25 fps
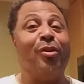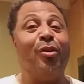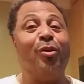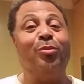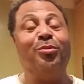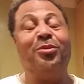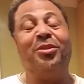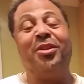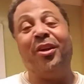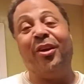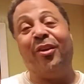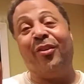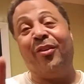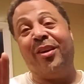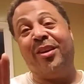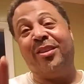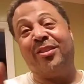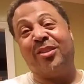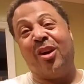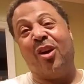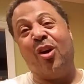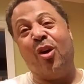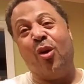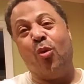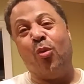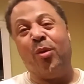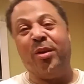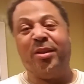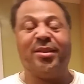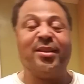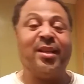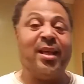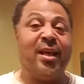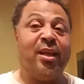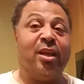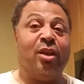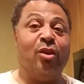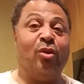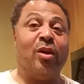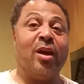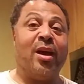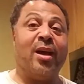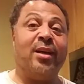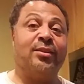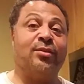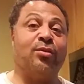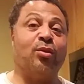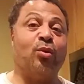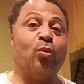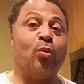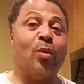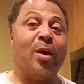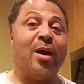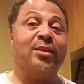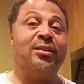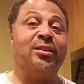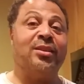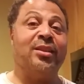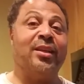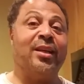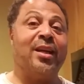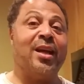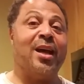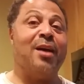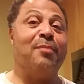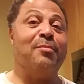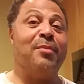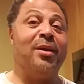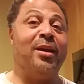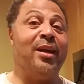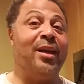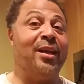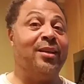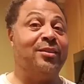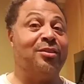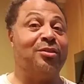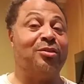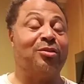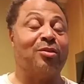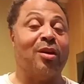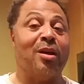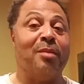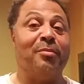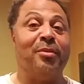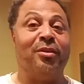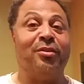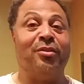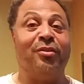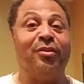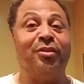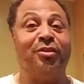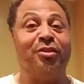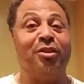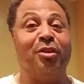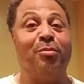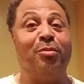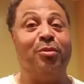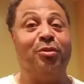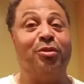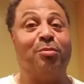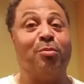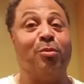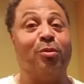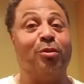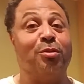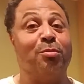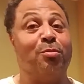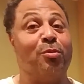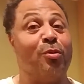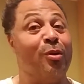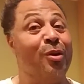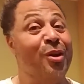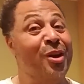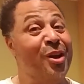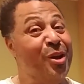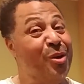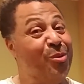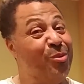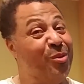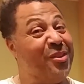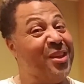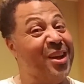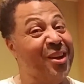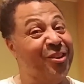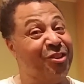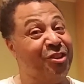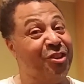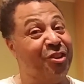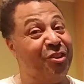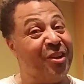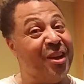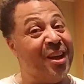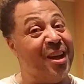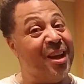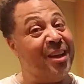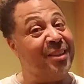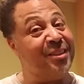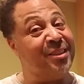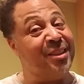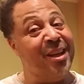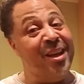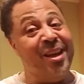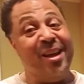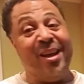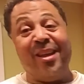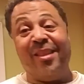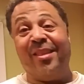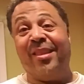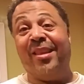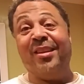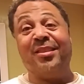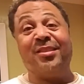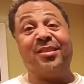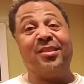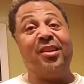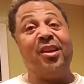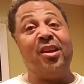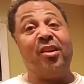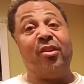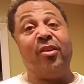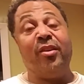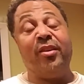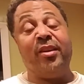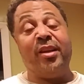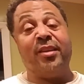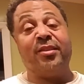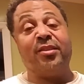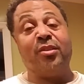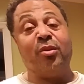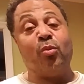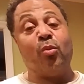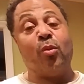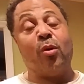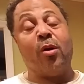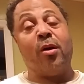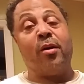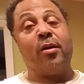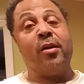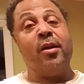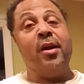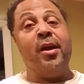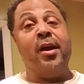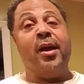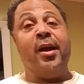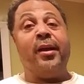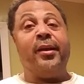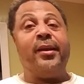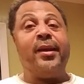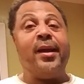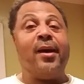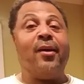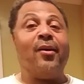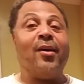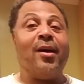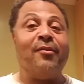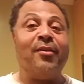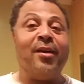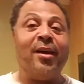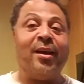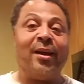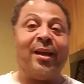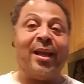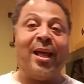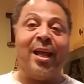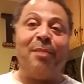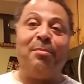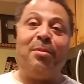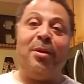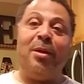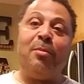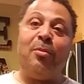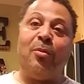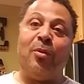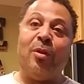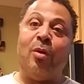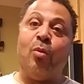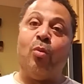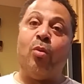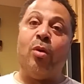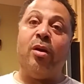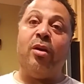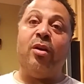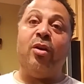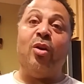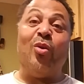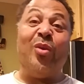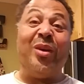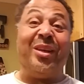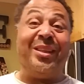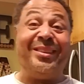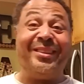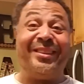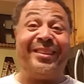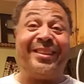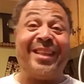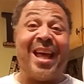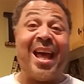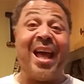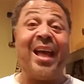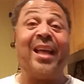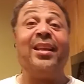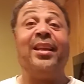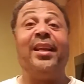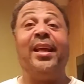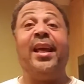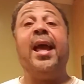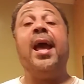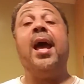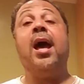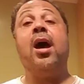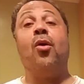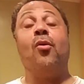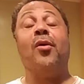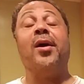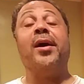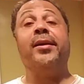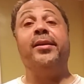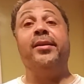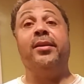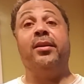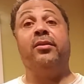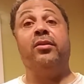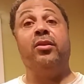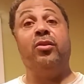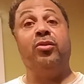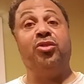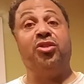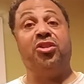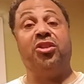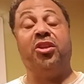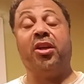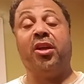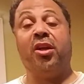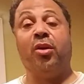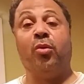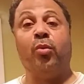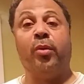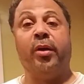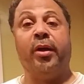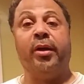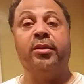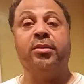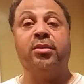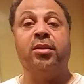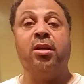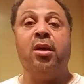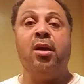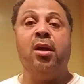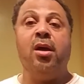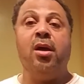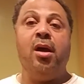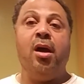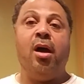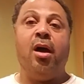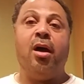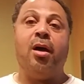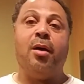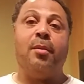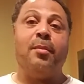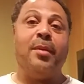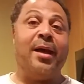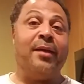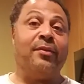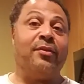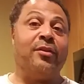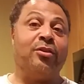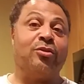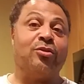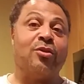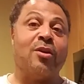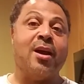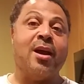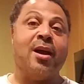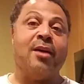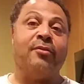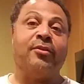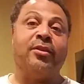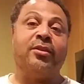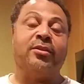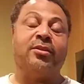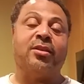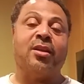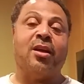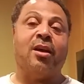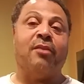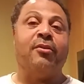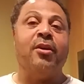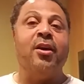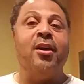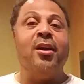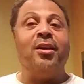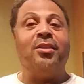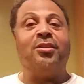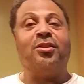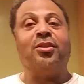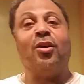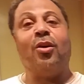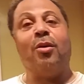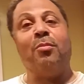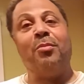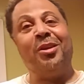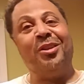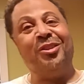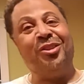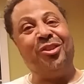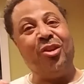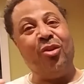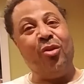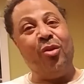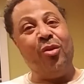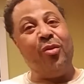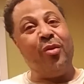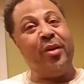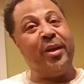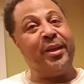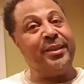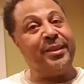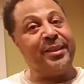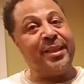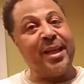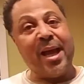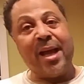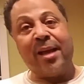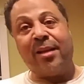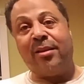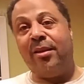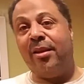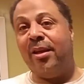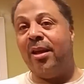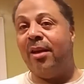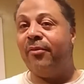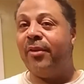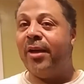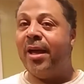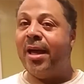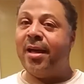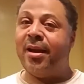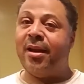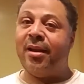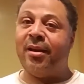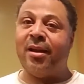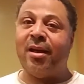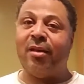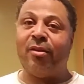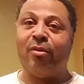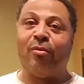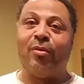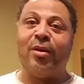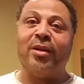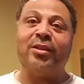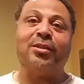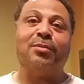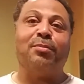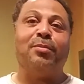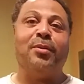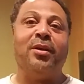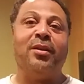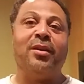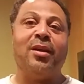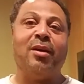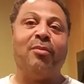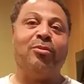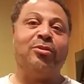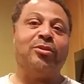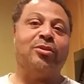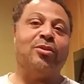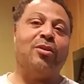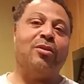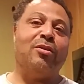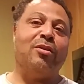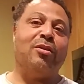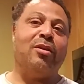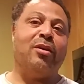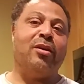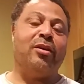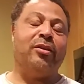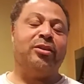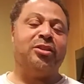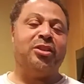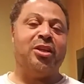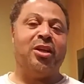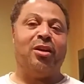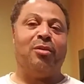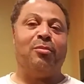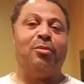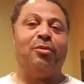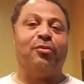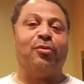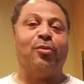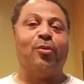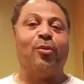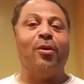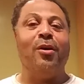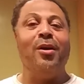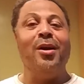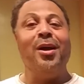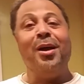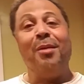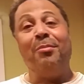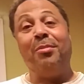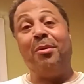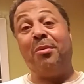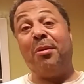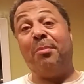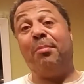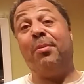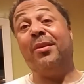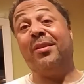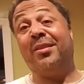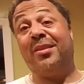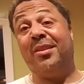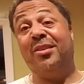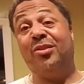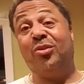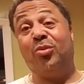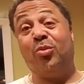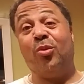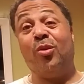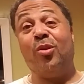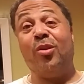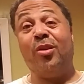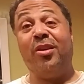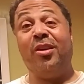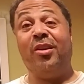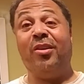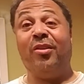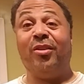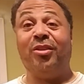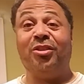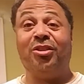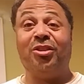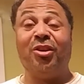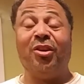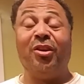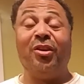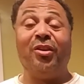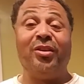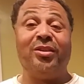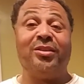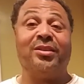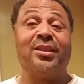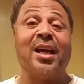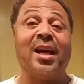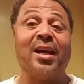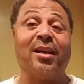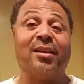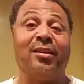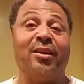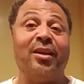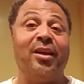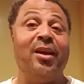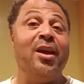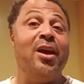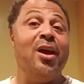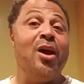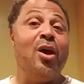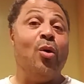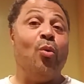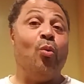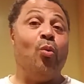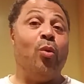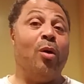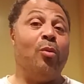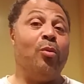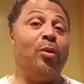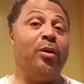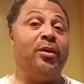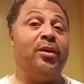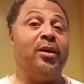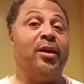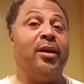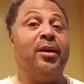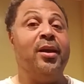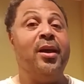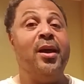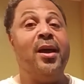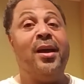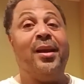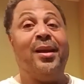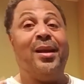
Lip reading: Holmes here, and as always, thank you guys for watching, commenting, and subscribing to the Jobu Sports Report. Without you guys, this literally doesn't work. Now, I've had a lot of people that want to know exactly how I did those chicken wings at the draft and stuff. So I'm going to show you exactly. I've had another recipe that was on the channel before, but I'm going to put this one on here and show you exactly what we did.